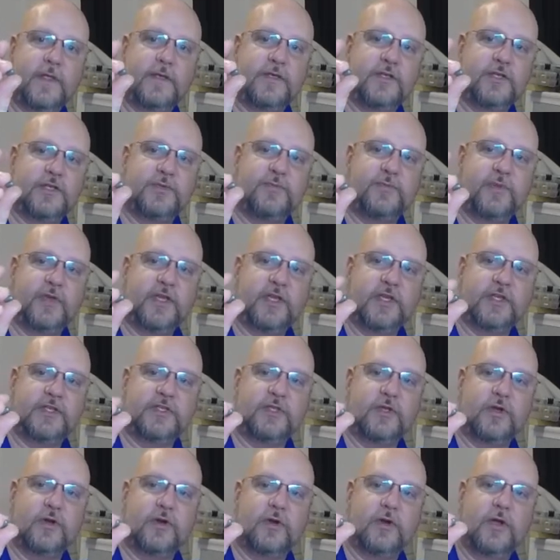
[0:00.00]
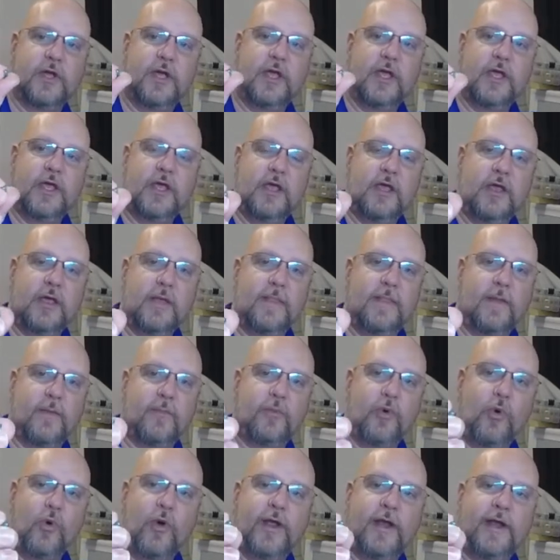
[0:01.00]
just because they're
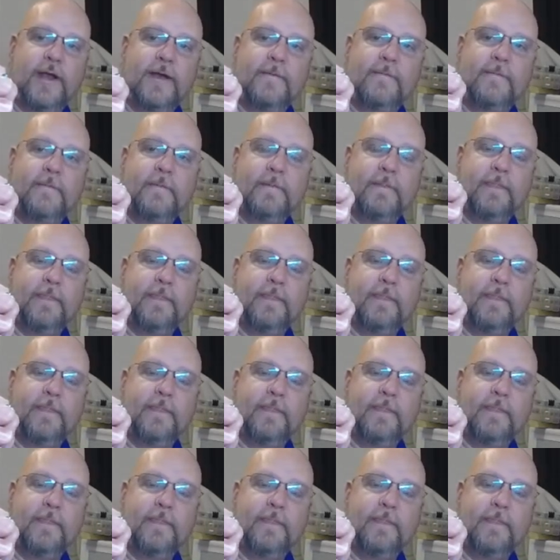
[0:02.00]
pointed